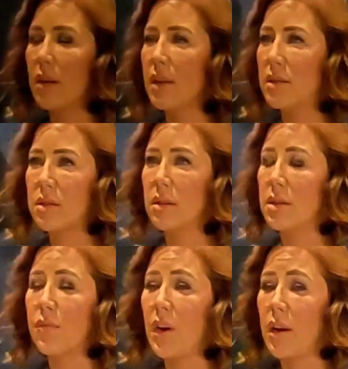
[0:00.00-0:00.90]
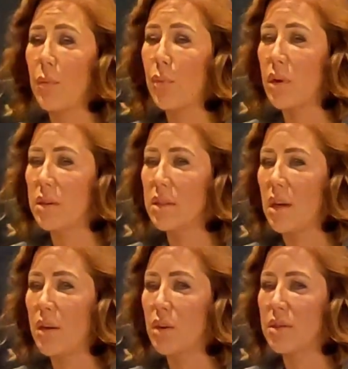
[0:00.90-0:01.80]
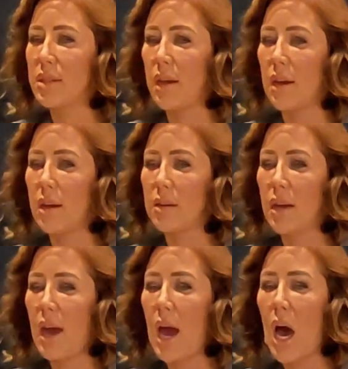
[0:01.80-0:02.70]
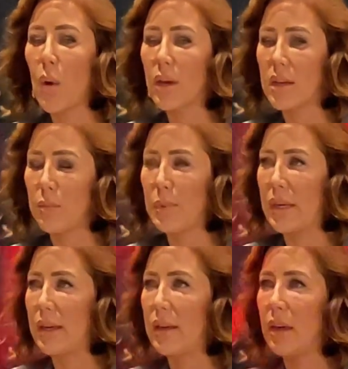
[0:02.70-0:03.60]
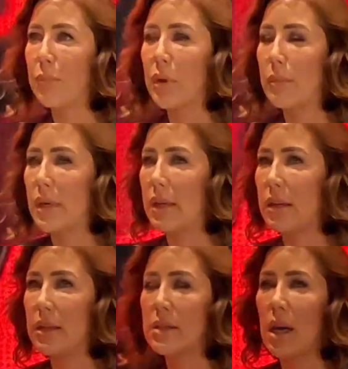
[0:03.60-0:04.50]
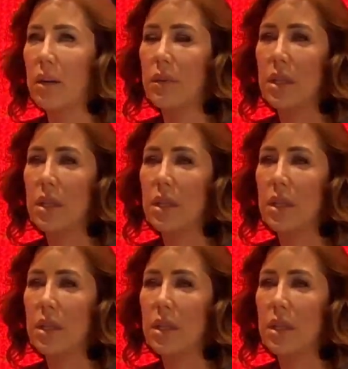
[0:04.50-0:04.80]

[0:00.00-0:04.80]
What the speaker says: it's very important to understand how it can be implemented inside of the